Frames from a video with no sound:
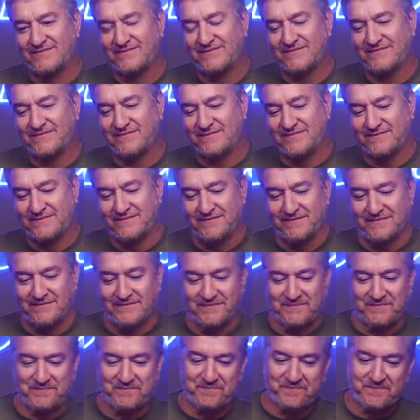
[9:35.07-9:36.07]

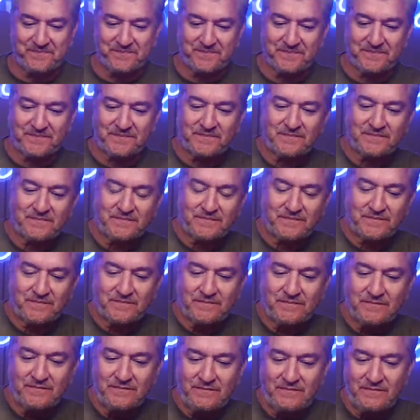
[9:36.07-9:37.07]

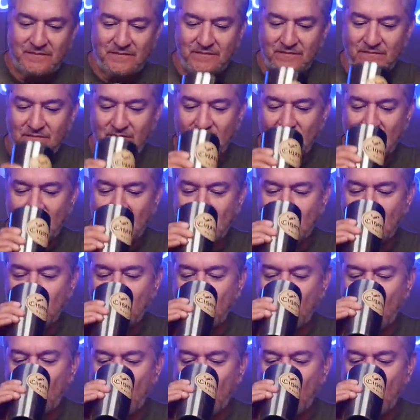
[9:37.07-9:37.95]
No words are spoken by the person on screen.